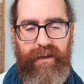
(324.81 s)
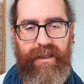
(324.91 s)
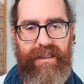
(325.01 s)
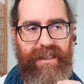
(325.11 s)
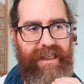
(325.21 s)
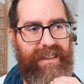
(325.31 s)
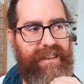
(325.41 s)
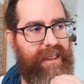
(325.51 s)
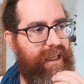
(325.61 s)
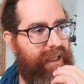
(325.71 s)

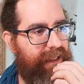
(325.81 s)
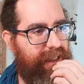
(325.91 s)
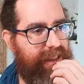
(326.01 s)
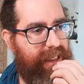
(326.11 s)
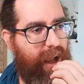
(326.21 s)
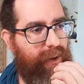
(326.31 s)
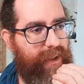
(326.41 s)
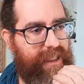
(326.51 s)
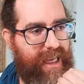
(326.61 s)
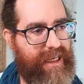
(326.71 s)
It's the
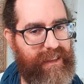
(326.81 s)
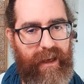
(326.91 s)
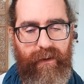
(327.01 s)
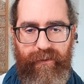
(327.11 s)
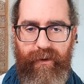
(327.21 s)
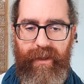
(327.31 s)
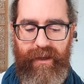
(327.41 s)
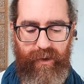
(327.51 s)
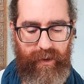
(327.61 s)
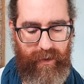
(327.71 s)
sound is asking for
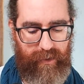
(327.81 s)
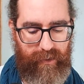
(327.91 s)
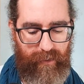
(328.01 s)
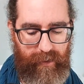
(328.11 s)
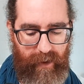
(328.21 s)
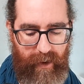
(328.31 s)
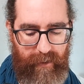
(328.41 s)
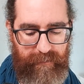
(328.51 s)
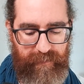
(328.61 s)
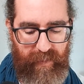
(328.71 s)
that union to occur.